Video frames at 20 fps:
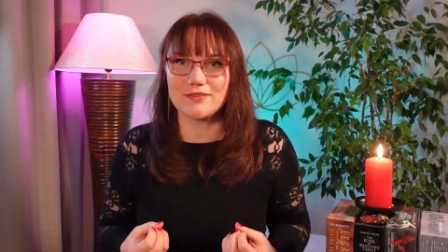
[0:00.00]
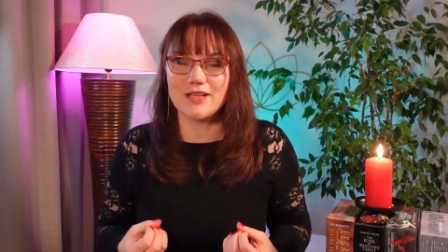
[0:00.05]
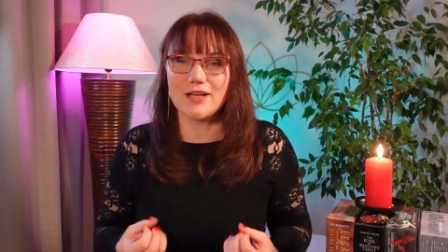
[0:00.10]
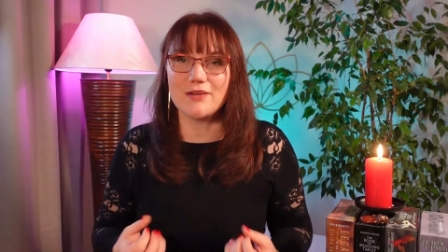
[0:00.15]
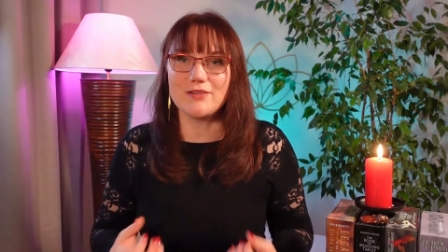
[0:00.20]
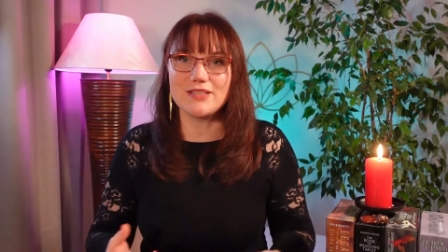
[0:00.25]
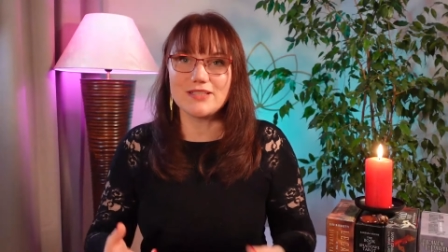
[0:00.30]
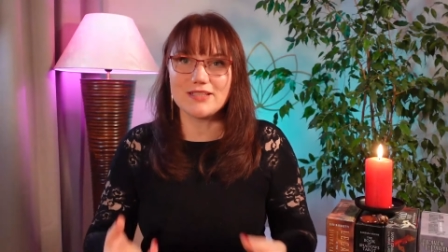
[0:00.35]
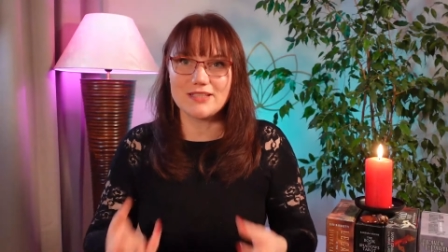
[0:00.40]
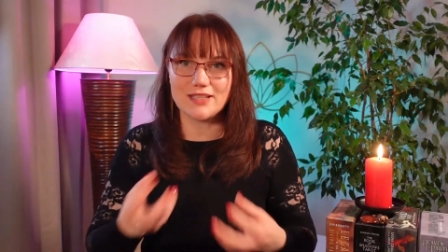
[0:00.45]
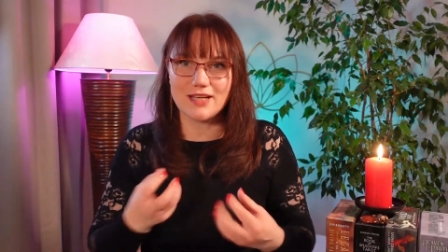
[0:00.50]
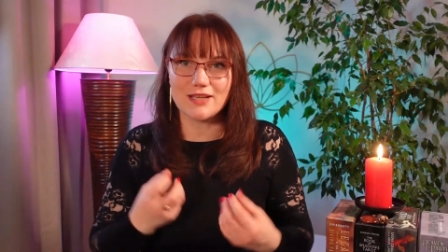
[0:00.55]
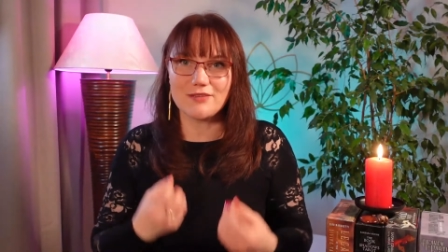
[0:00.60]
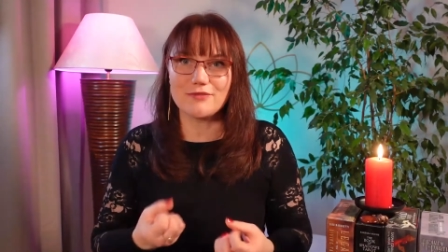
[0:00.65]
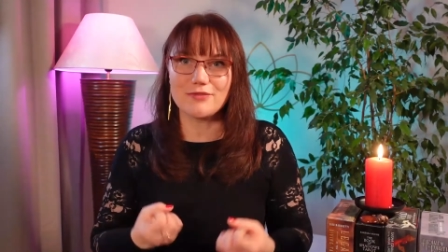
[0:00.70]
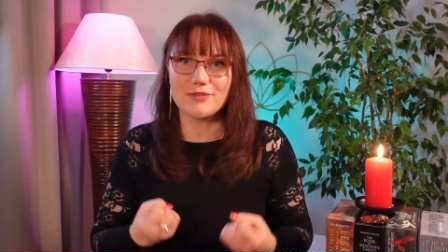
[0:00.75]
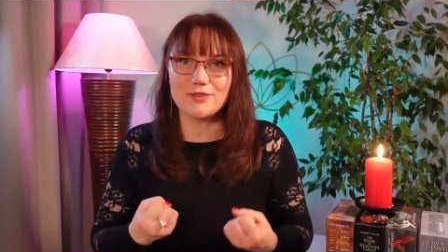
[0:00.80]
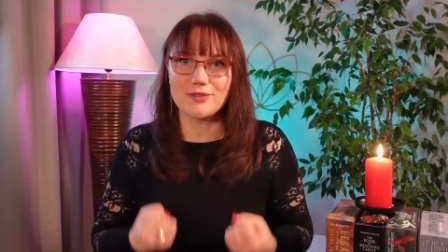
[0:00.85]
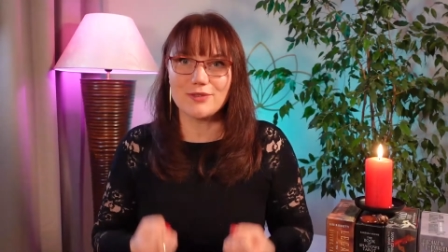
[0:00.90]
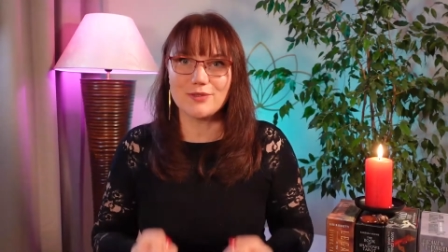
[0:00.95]
Now it's a time
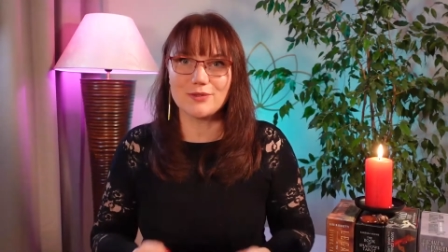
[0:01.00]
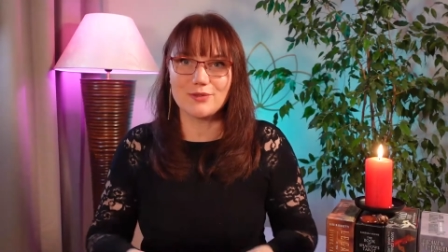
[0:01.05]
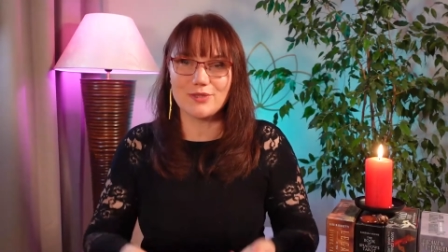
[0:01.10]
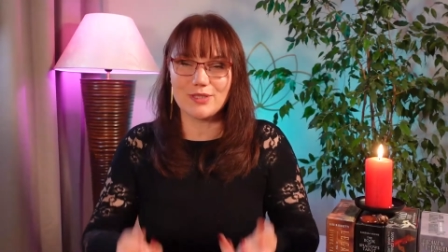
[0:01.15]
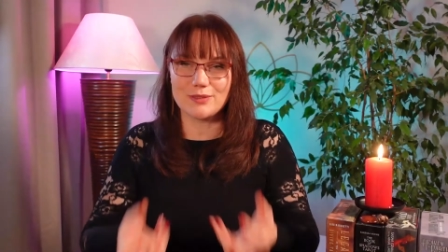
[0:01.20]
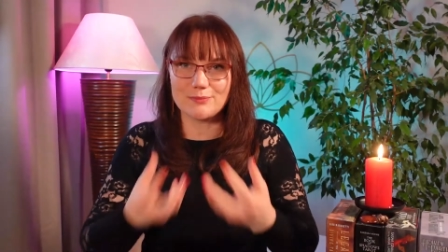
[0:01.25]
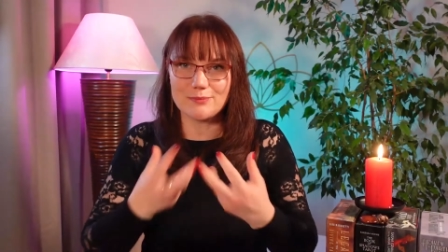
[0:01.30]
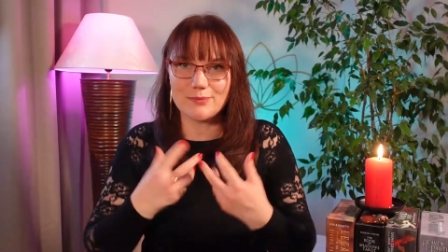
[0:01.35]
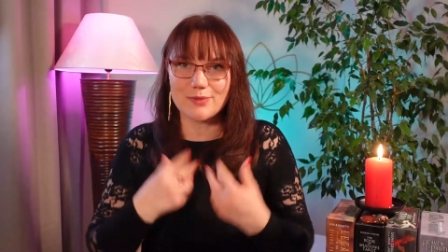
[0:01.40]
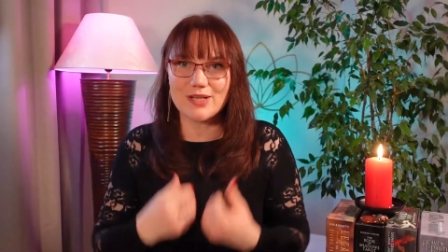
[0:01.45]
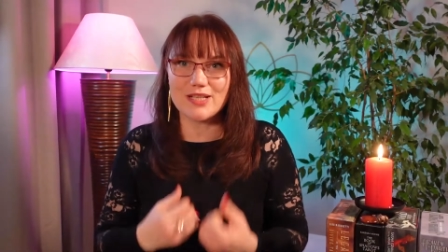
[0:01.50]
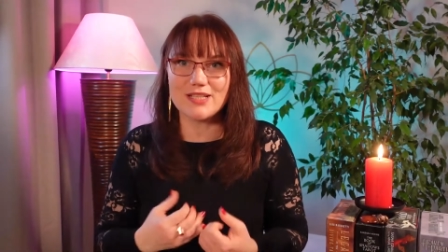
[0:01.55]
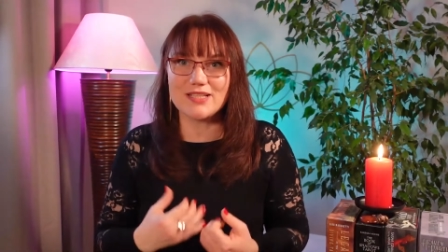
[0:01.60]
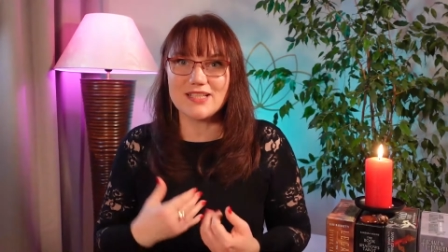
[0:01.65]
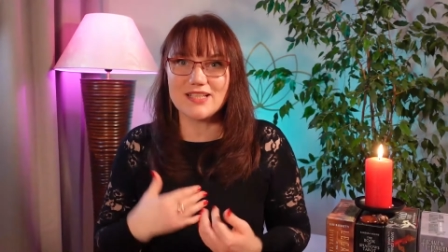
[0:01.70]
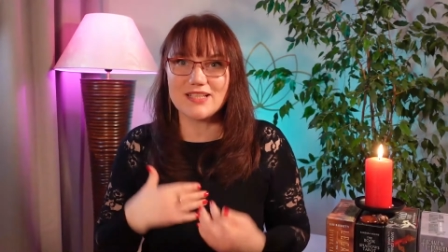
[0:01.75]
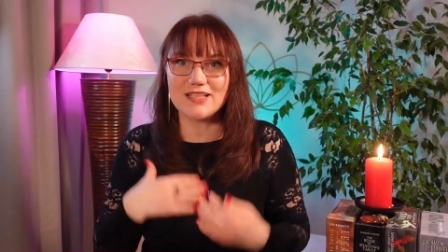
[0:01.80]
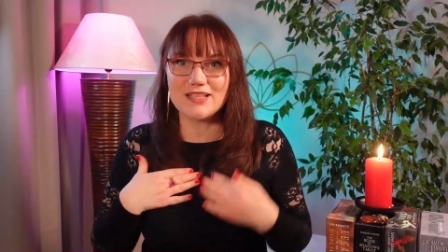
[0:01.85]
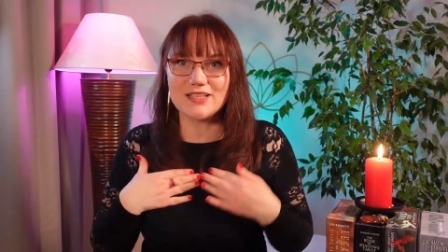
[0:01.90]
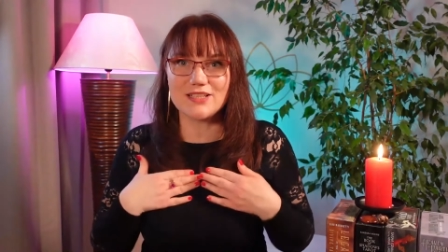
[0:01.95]
for you to embrace
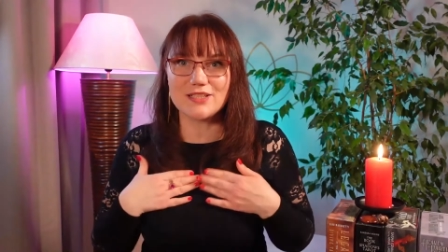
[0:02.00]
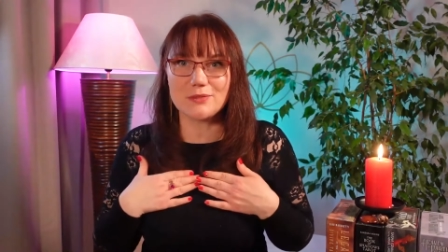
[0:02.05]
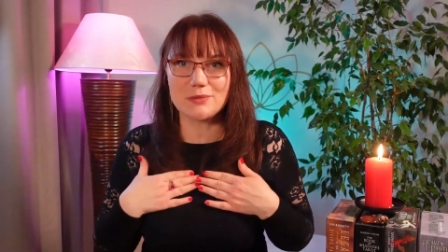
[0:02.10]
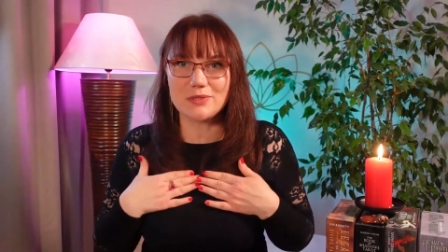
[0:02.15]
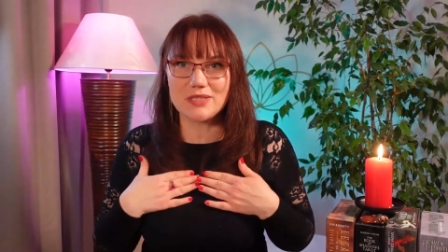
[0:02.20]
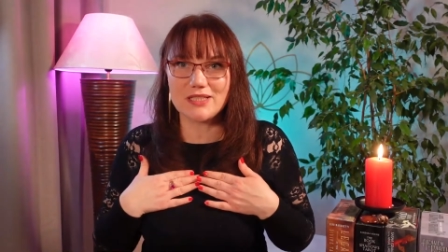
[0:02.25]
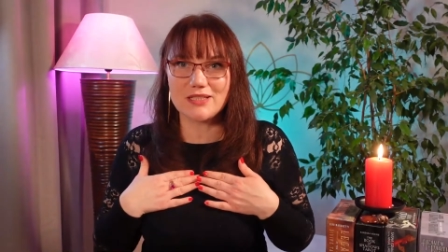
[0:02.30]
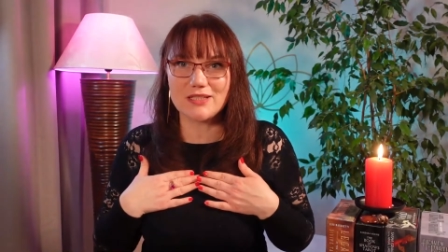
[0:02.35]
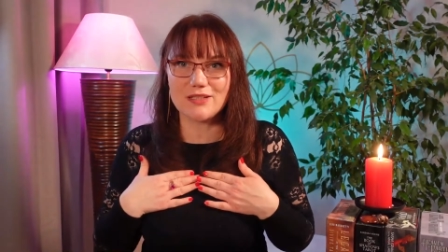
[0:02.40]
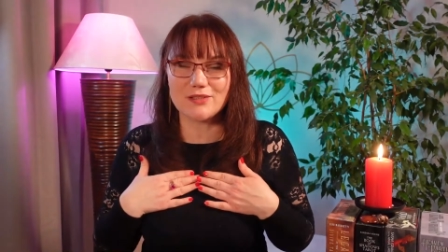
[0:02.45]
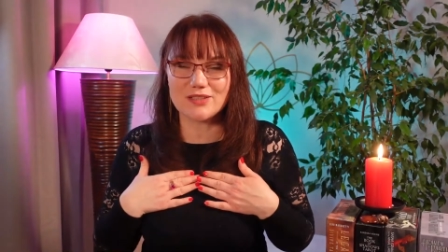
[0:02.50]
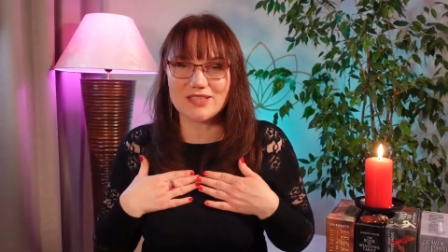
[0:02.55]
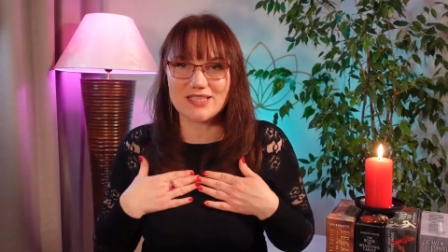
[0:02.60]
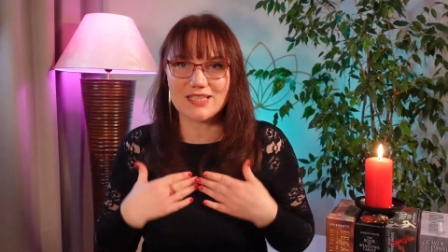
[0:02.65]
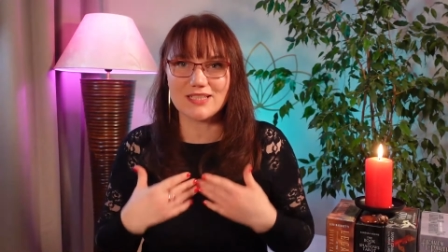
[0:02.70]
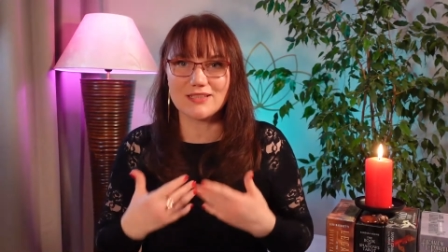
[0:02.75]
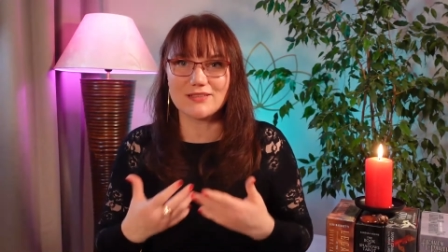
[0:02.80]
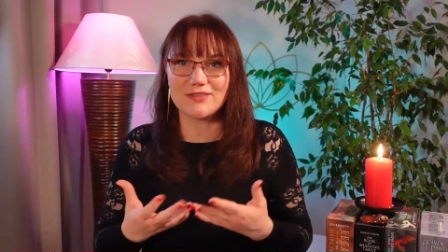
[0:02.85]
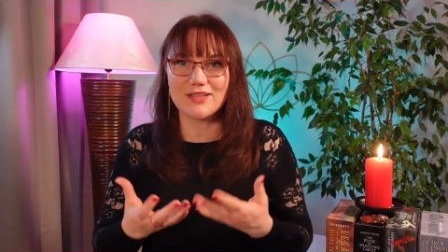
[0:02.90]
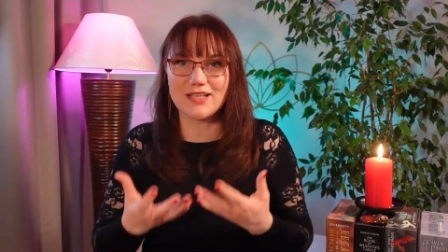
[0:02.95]
the energy within
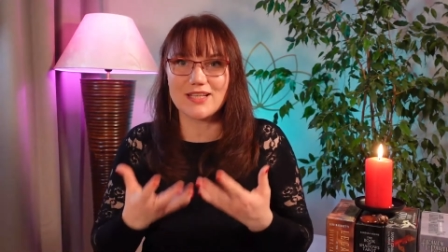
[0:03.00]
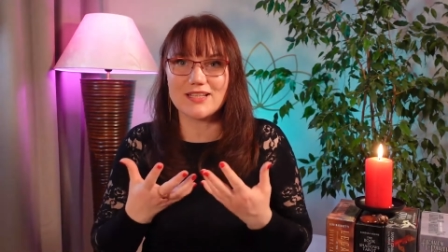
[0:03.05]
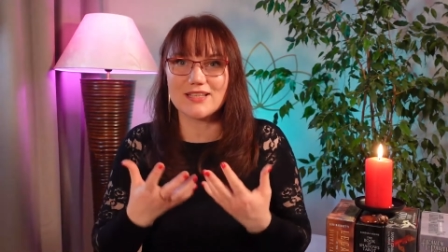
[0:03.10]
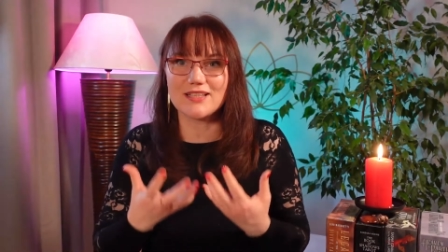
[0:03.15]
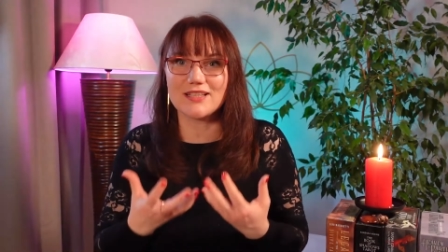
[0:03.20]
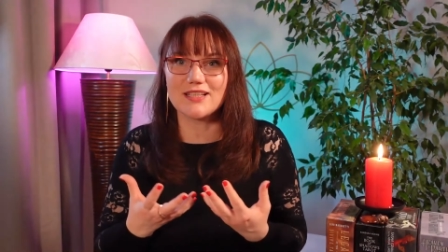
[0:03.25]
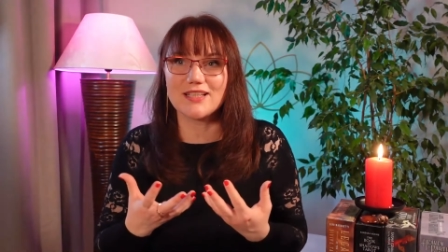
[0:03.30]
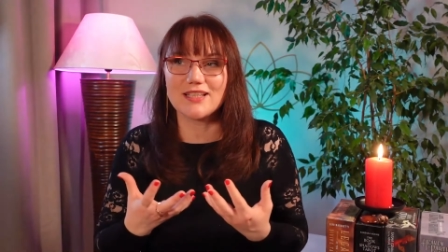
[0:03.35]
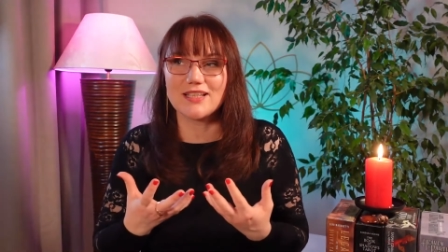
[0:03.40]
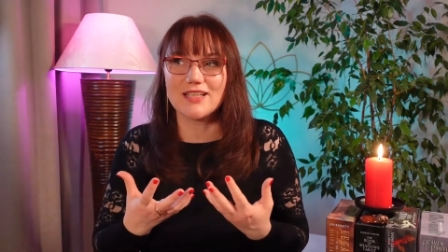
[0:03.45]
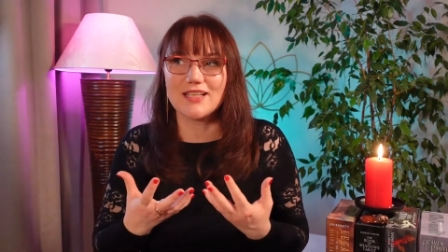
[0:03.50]
yourself and